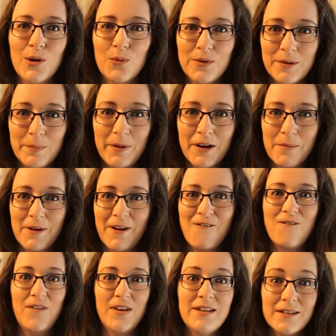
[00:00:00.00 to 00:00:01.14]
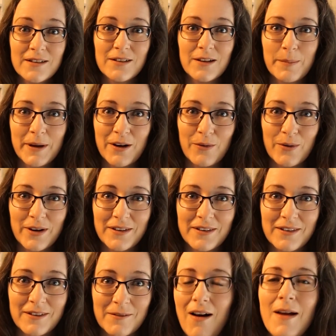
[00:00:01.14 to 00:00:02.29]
was a part of my physical appearance.